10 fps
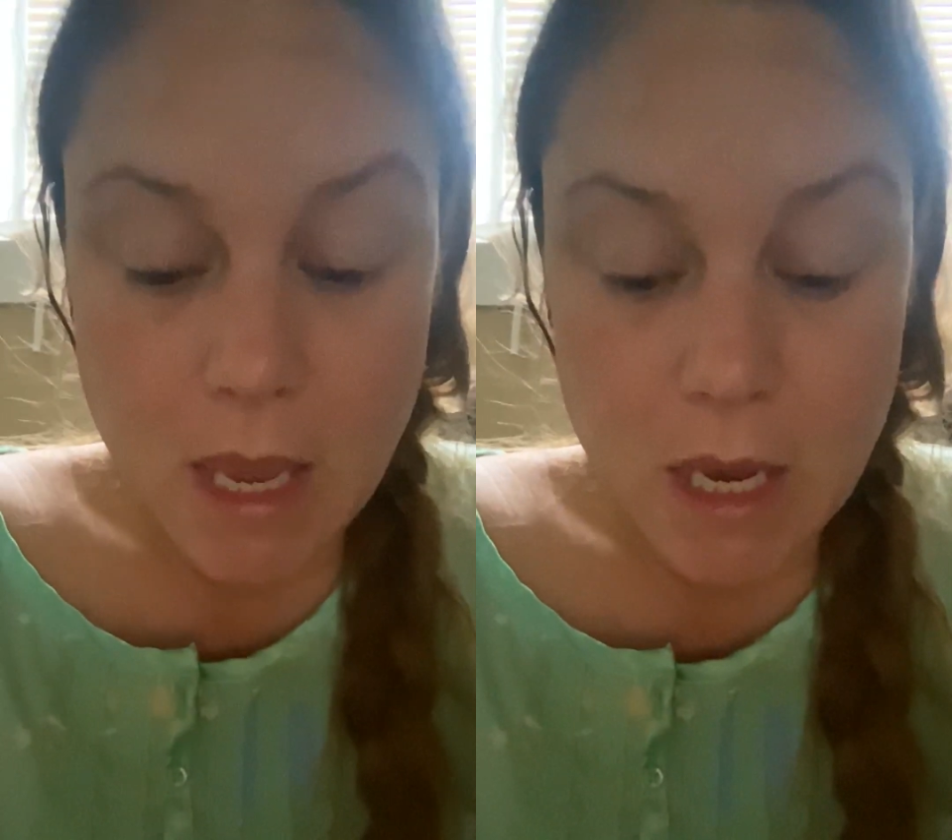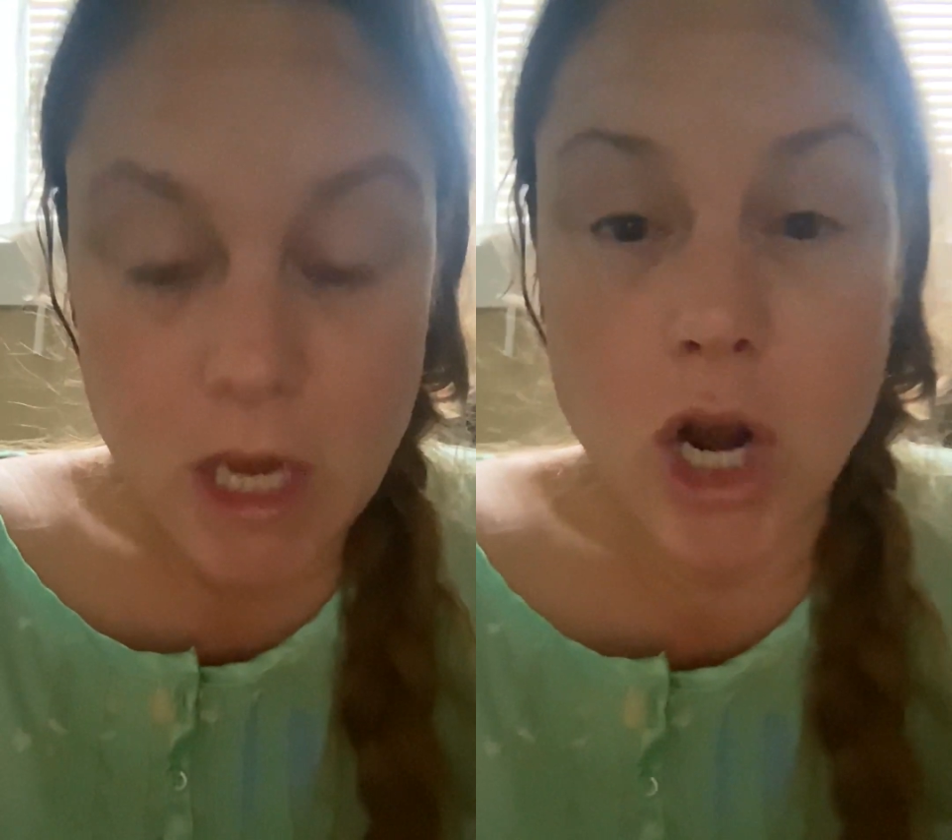
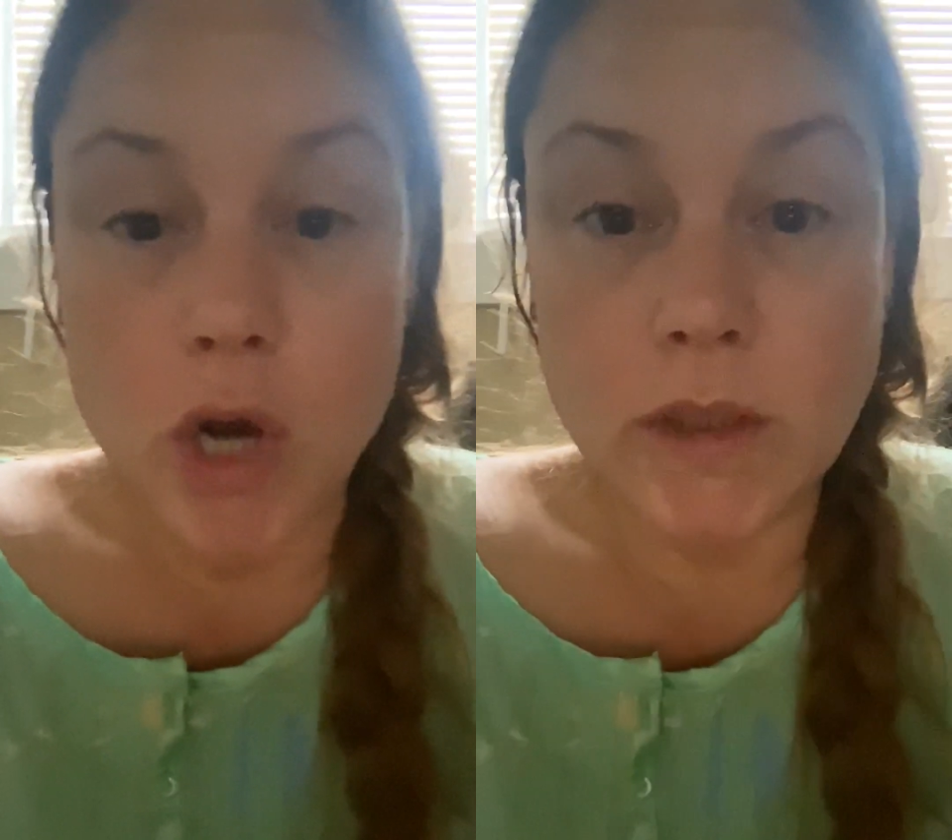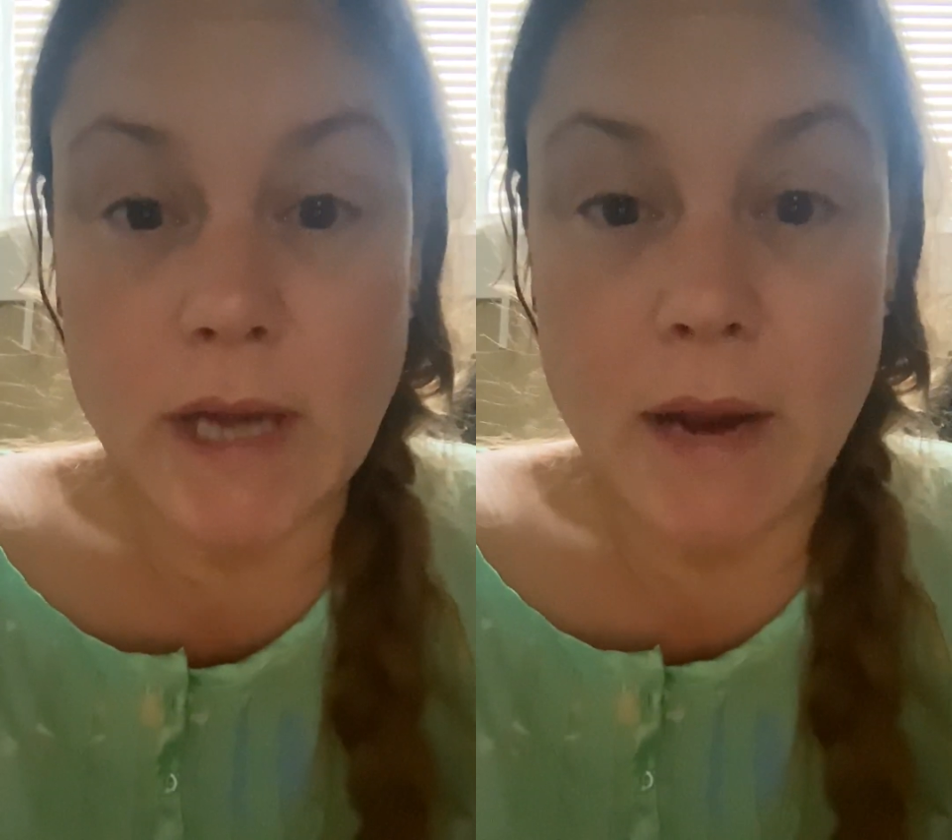you
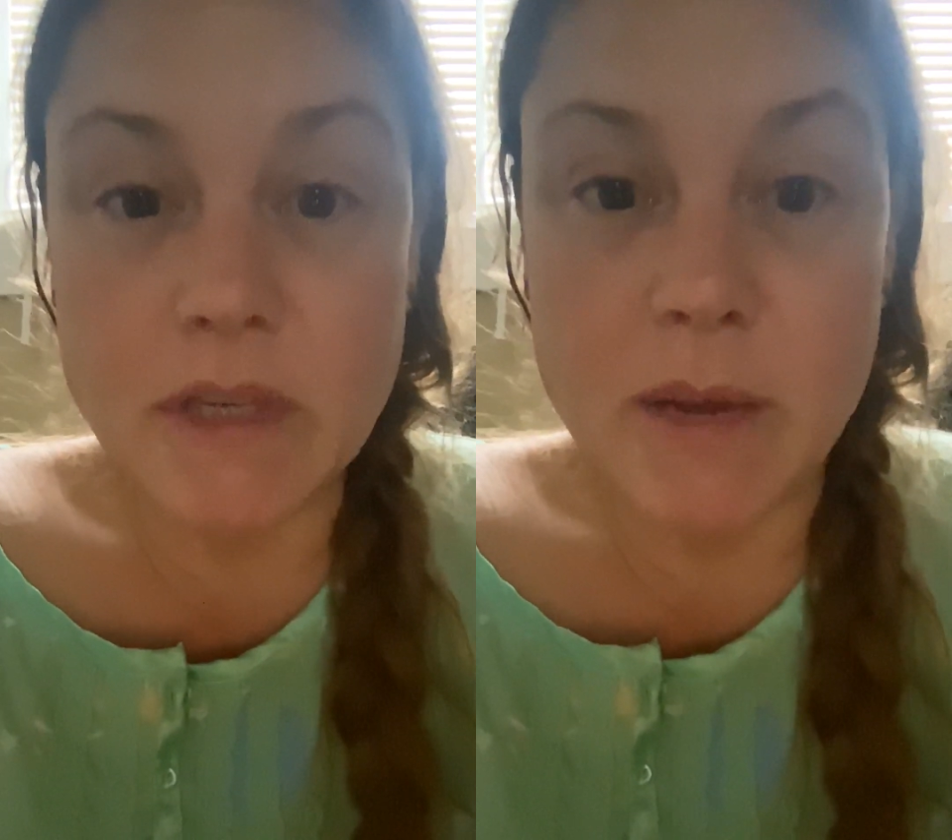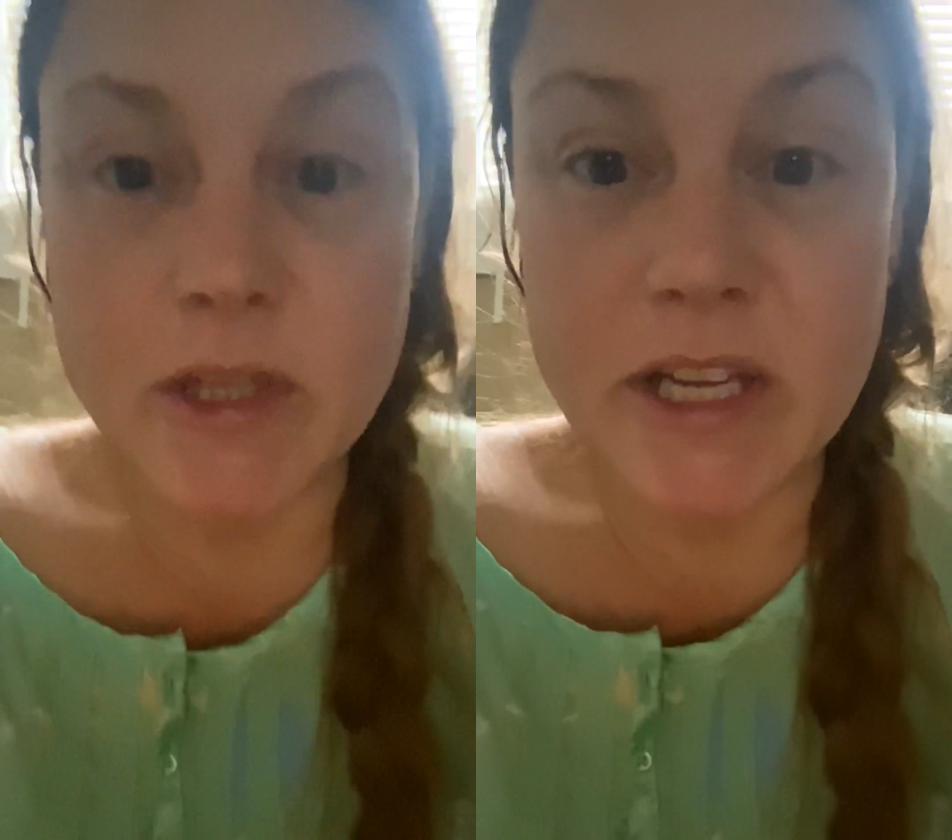know, I
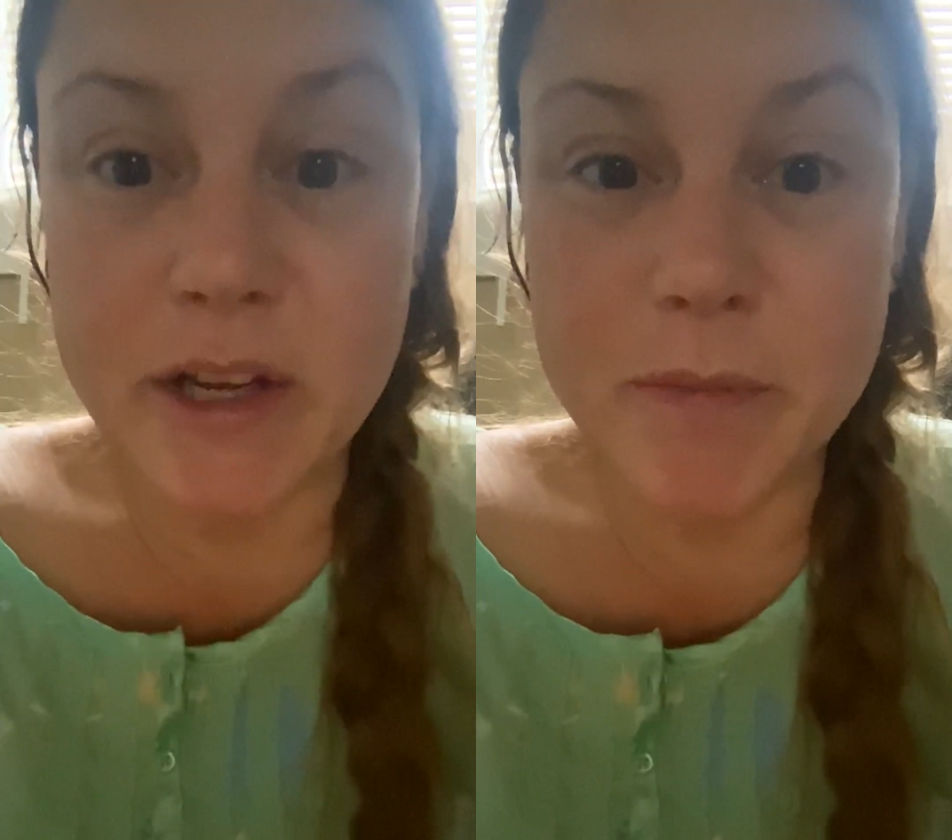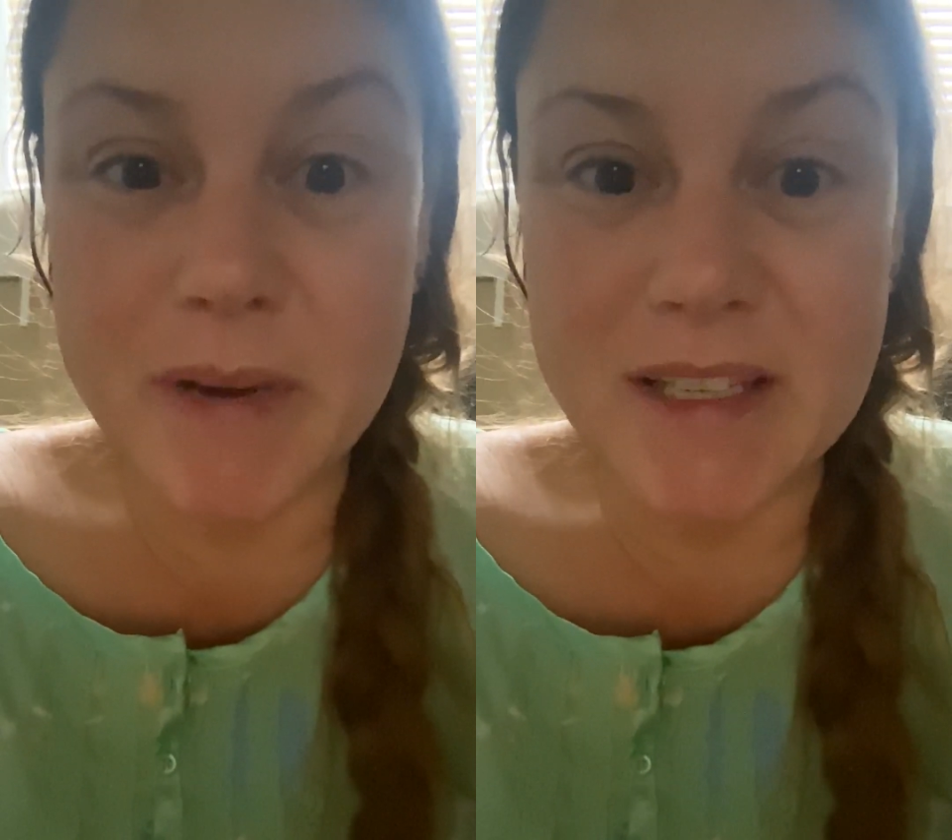was almost
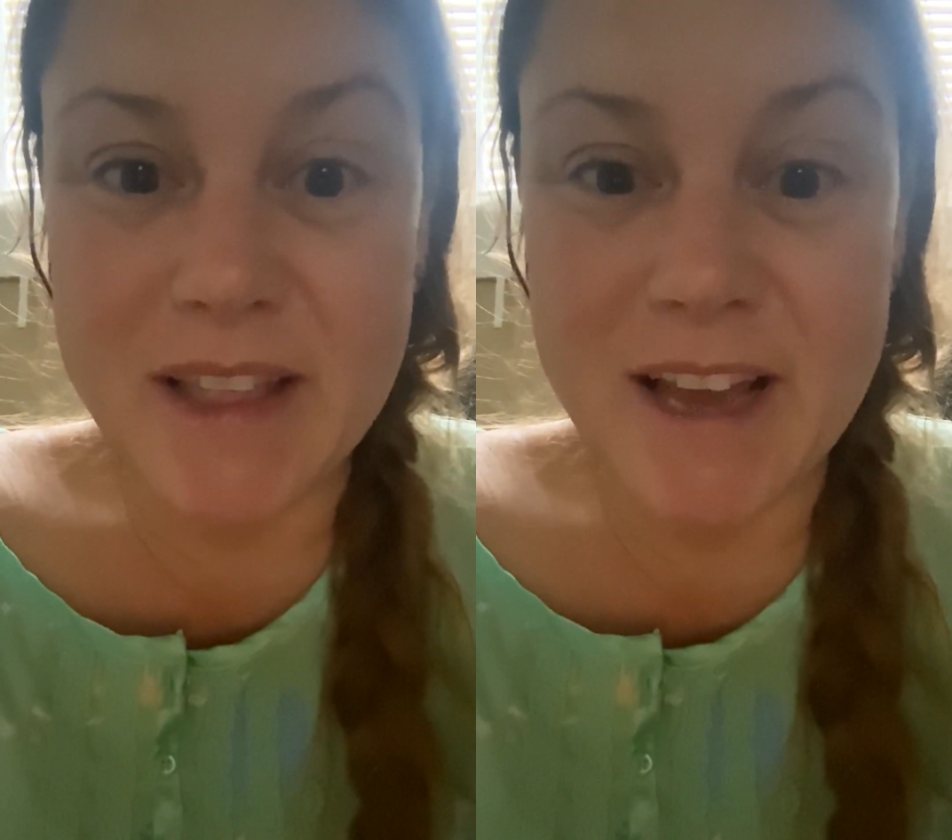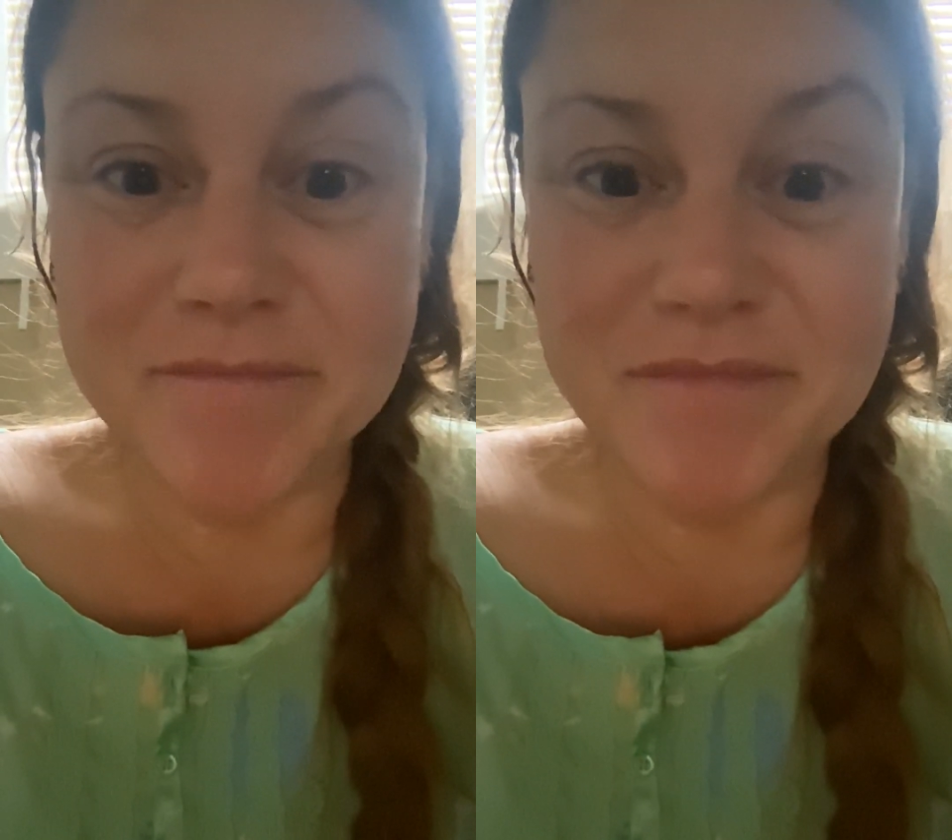killed because of
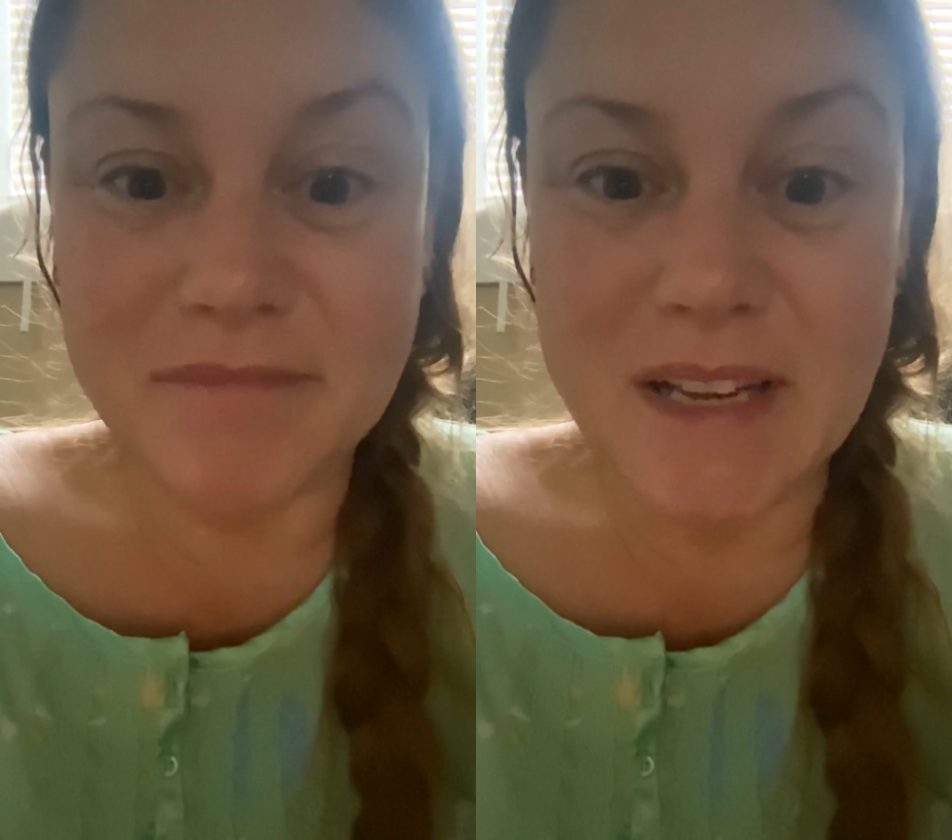that,